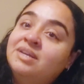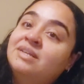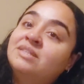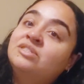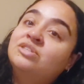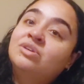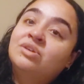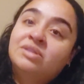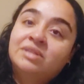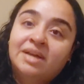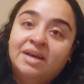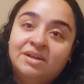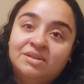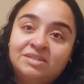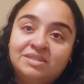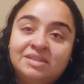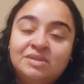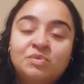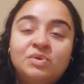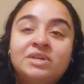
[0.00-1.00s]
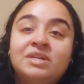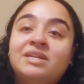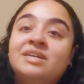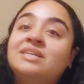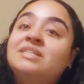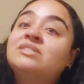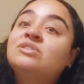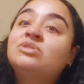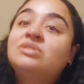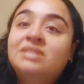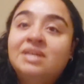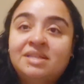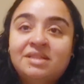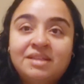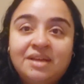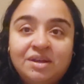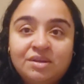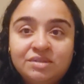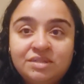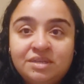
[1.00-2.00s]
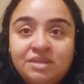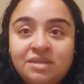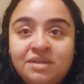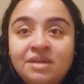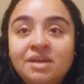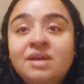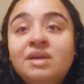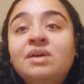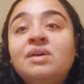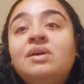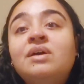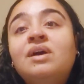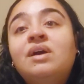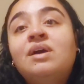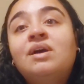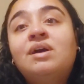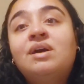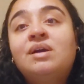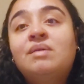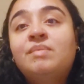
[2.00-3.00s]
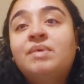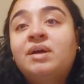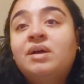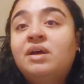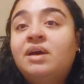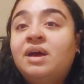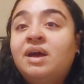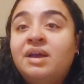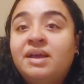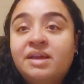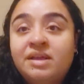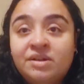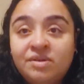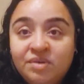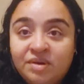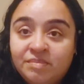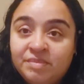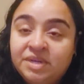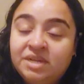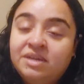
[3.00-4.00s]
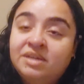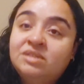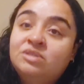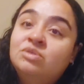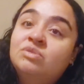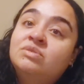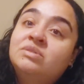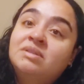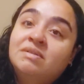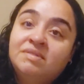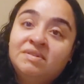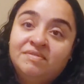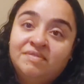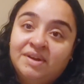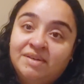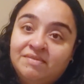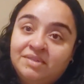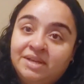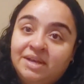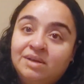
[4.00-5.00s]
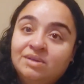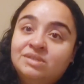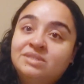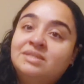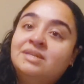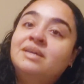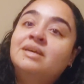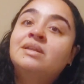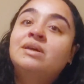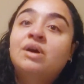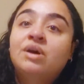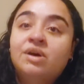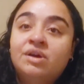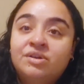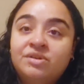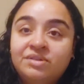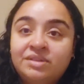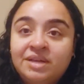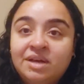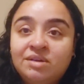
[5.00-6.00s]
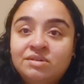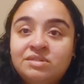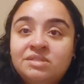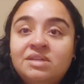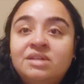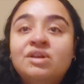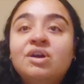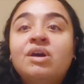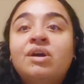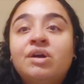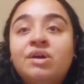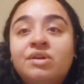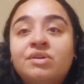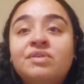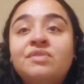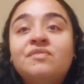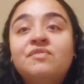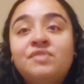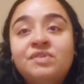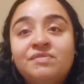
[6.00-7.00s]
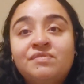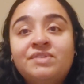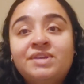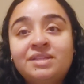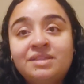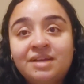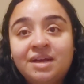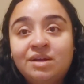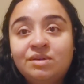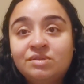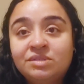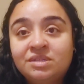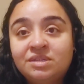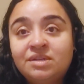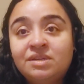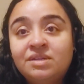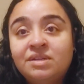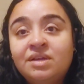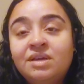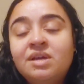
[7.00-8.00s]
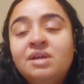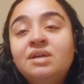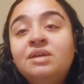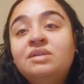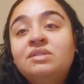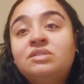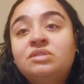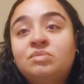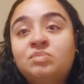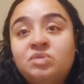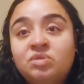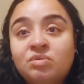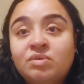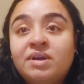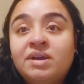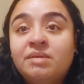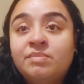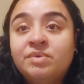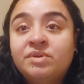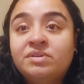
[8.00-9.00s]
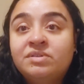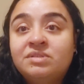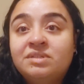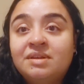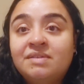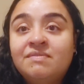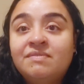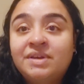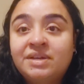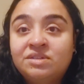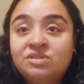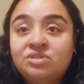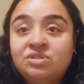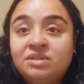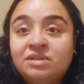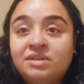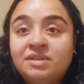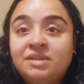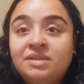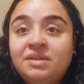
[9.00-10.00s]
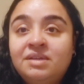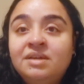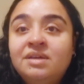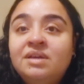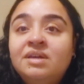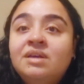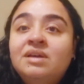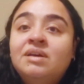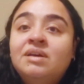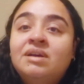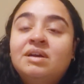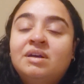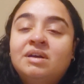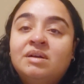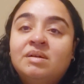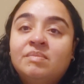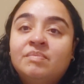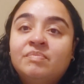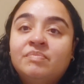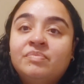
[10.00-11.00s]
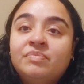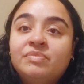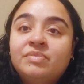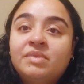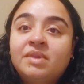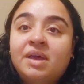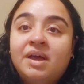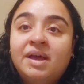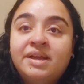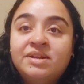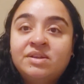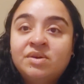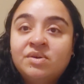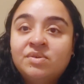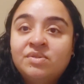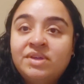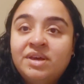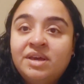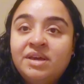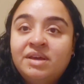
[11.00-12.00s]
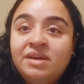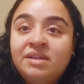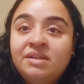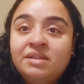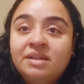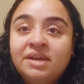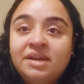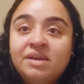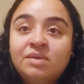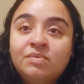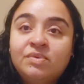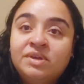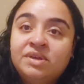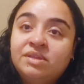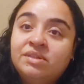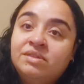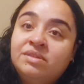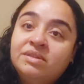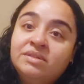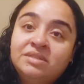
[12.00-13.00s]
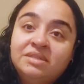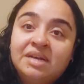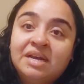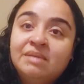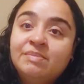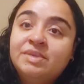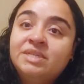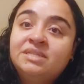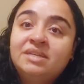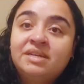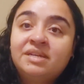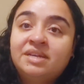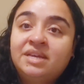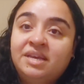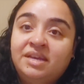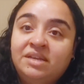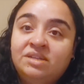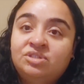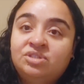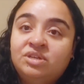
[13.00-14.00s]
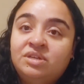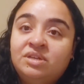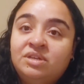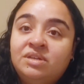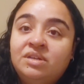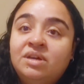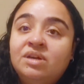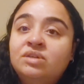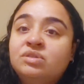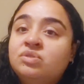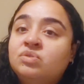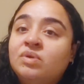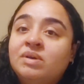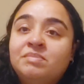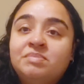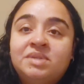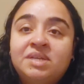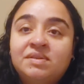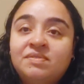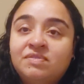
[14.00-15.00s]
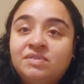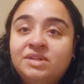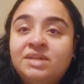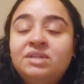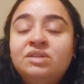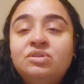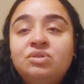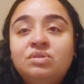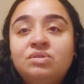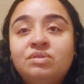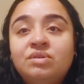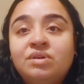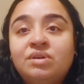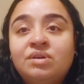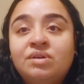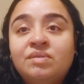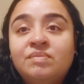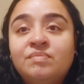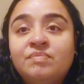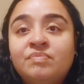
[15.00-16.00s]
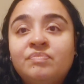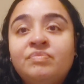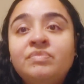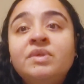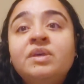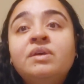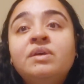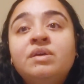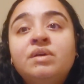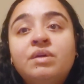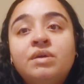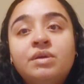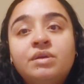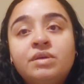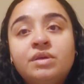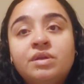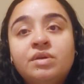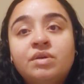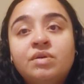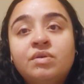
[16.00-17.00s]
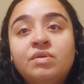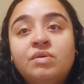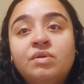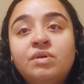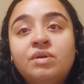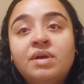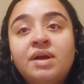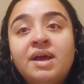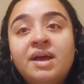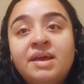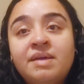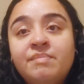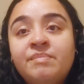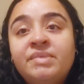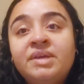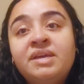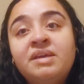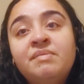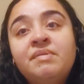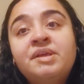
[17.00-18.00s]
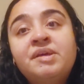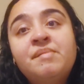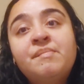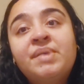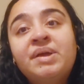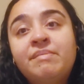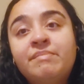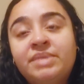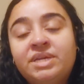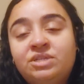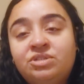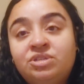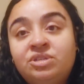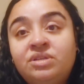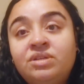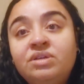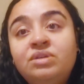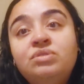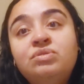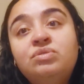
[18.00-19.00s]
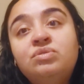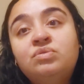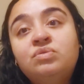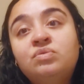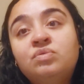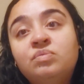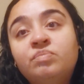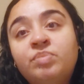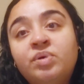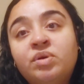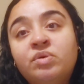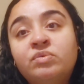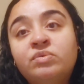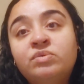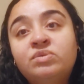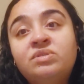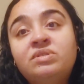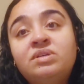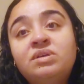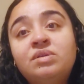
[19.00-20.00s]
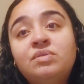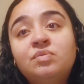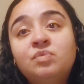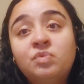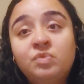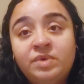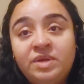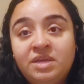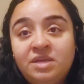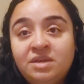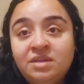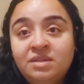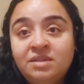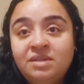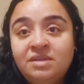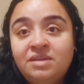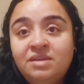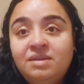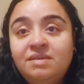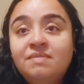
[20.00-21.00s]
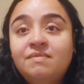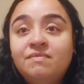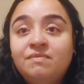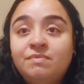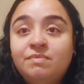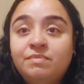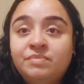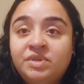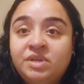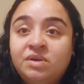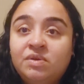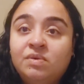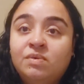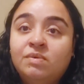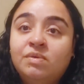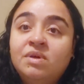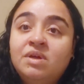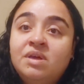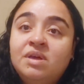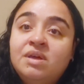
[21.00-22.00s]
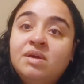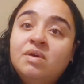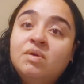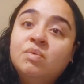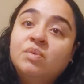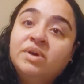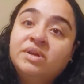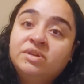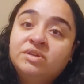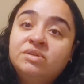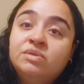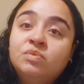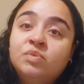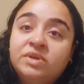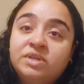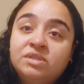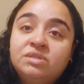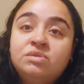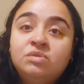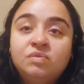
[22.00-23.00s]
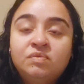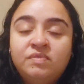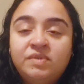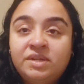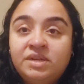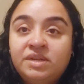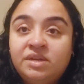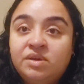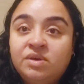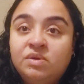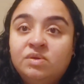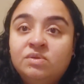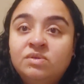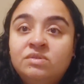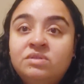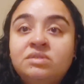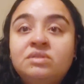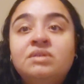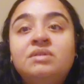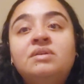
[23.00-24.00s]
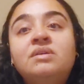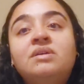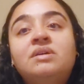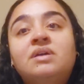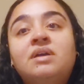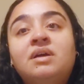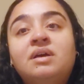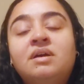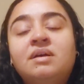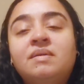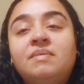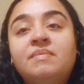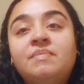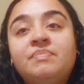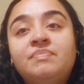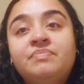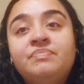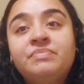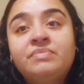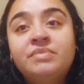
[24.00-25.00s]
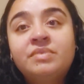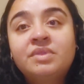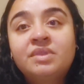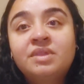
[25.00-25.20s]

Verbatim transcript: to get to 1,000, we're going to get to 10,000. Um, I know I'm going to get to 75,000, 100,000, 150,000 subscribers eventually. Um, I know that, like, with time and dedication. So I'm definitely, um, you know, I am making it my mission to post weekly, you know, one or, one or two videos um,